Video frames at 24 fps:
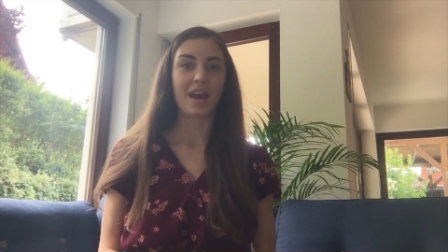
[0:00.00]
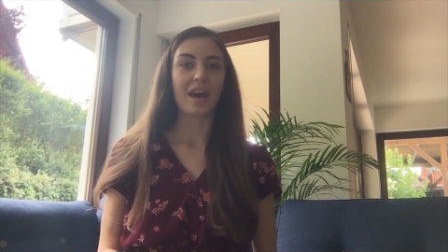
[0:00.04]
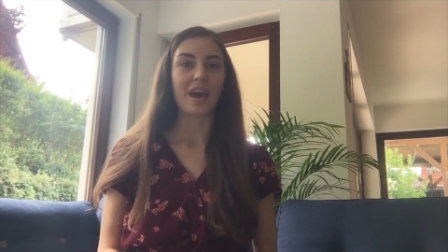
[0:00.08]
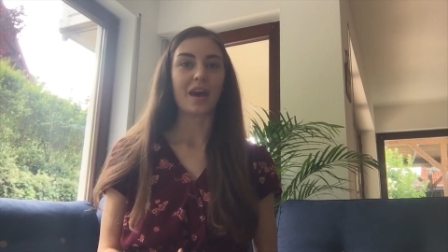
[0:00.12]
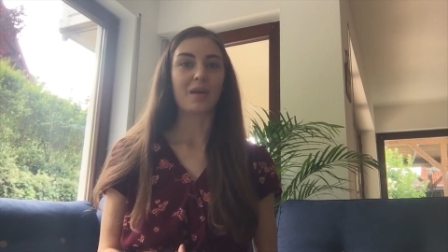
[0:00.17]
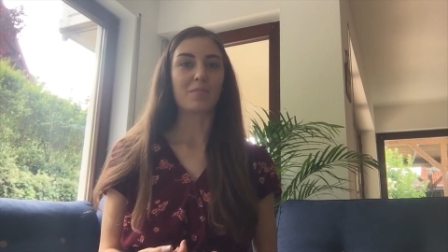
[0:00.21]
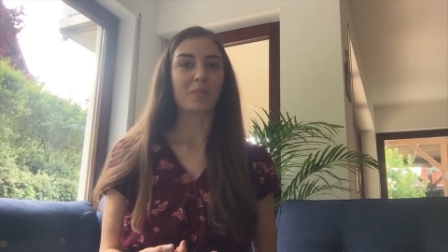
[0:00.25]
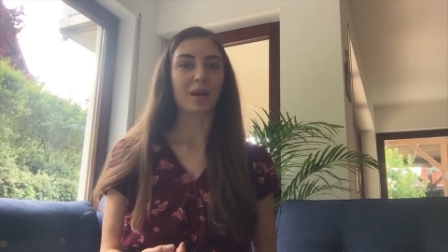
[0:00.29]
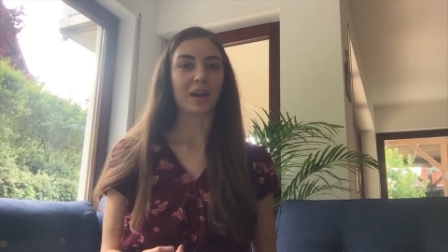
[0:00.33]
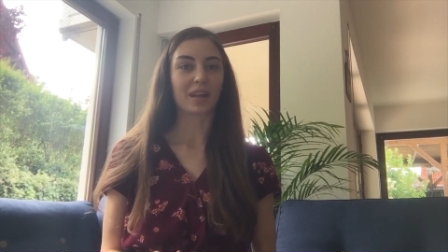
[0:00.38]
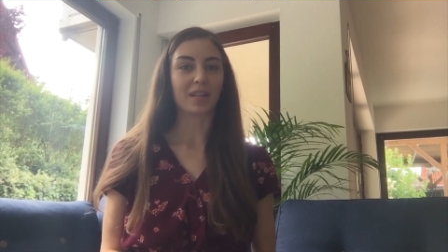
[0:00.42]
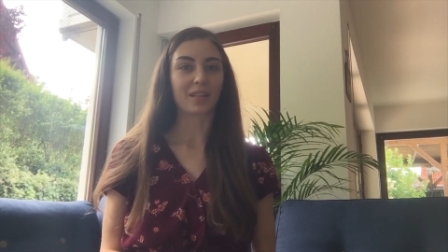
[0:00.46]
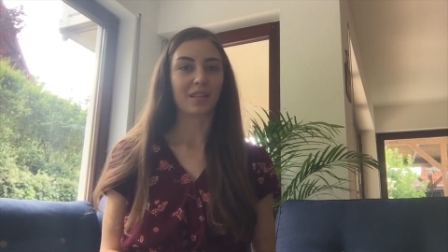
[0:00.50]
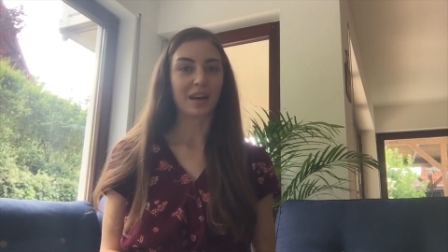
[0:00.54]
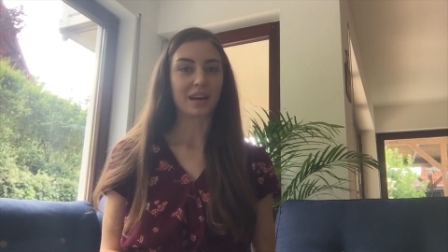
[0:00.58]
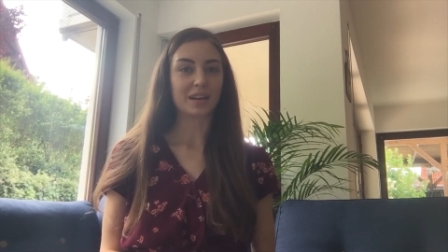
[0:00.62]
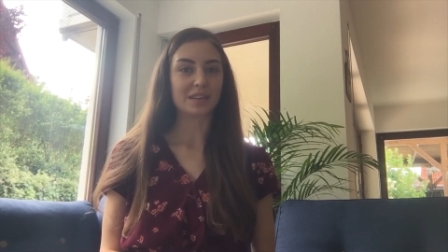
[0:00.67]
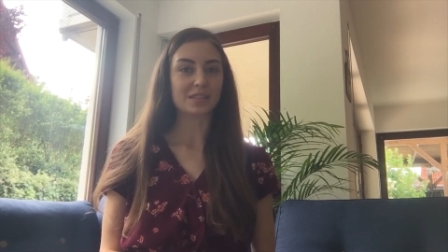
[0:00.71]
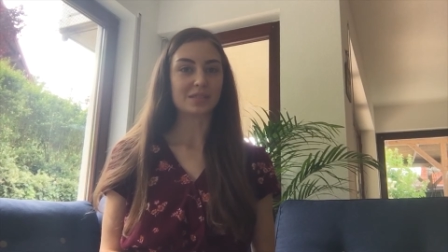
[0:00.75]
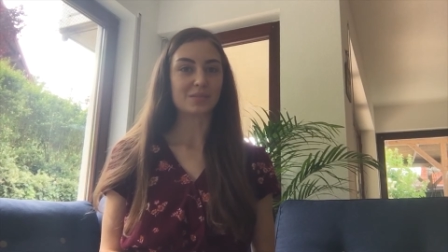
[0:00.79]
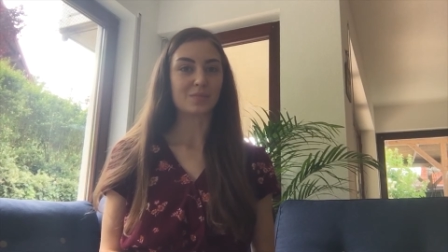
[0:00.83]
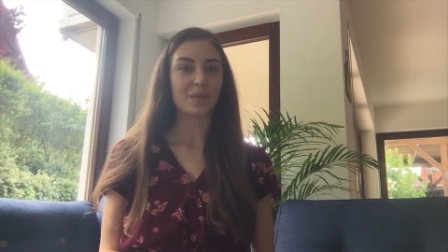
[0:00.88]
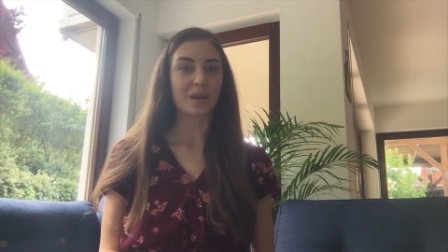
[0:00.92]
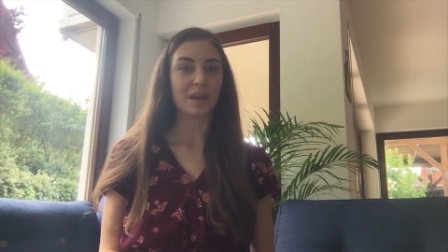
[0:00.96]
and my
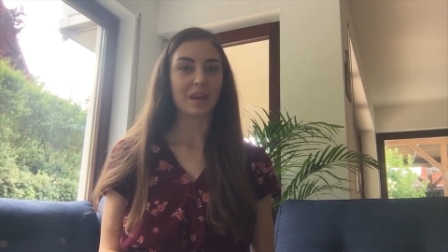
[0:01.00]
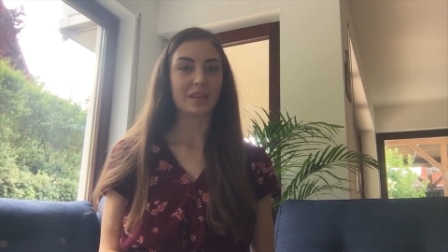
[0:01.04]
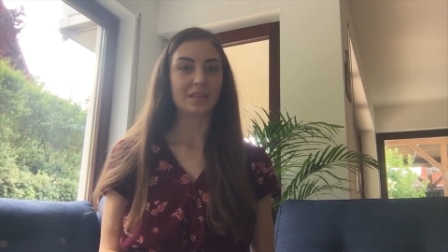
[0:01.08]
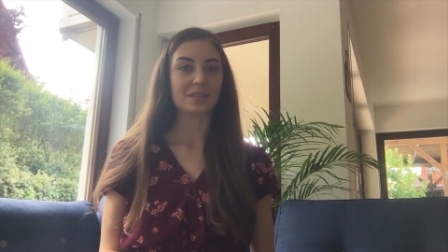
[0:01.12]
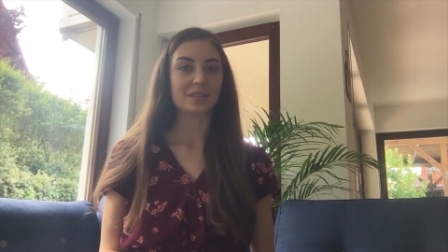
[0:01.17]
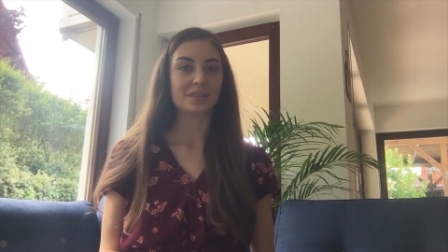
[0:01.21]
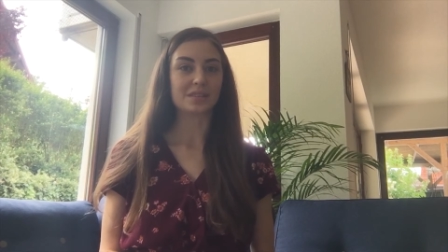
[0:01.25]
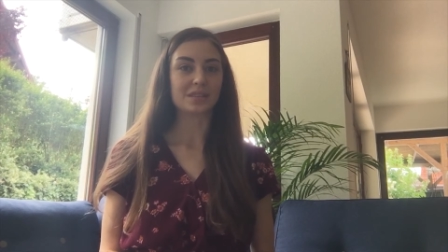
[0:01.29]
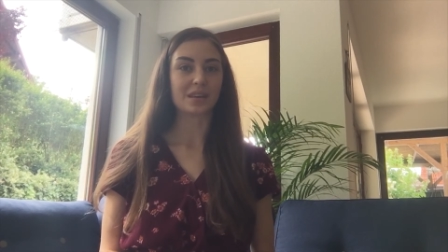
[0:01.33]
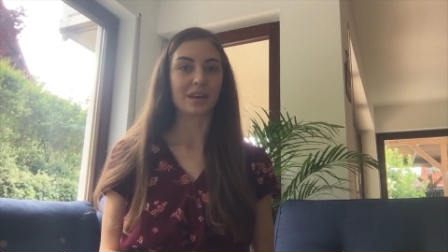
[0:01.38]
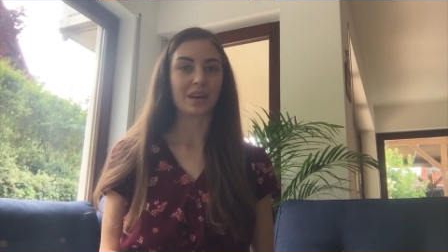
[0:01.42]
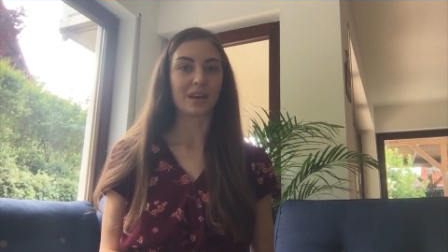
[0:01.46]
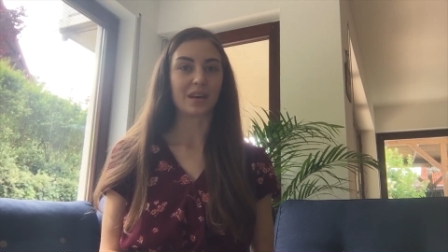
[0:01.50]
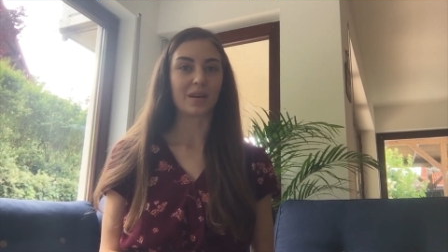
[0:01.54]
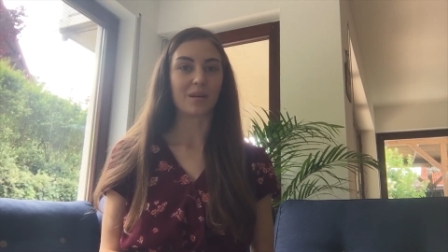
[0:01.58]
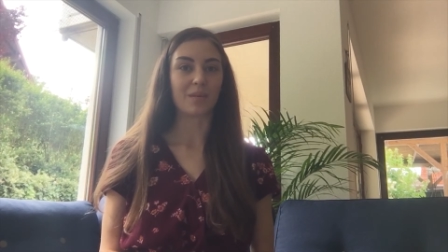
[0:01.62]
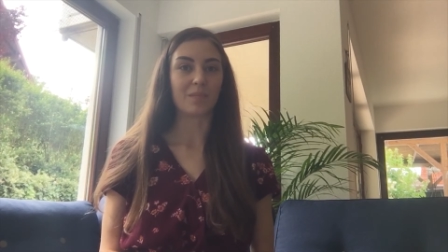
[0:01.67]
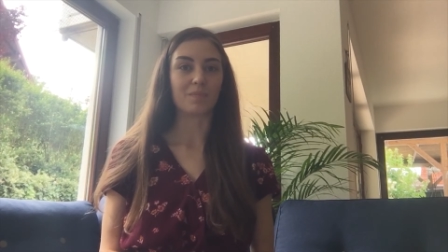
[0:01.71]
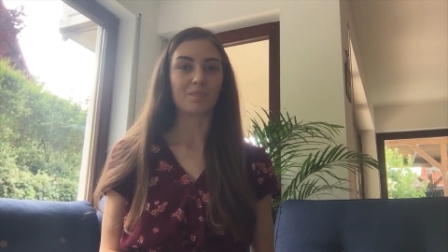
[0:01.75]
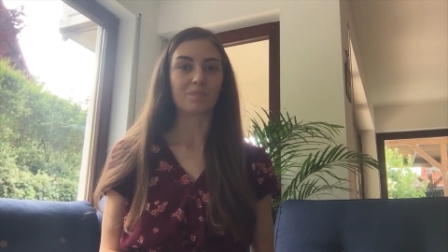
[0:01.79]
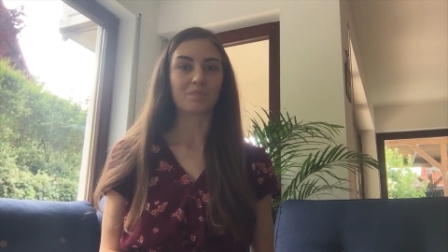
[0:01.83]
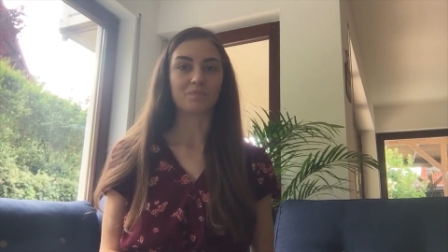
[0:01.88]
classmates. Um,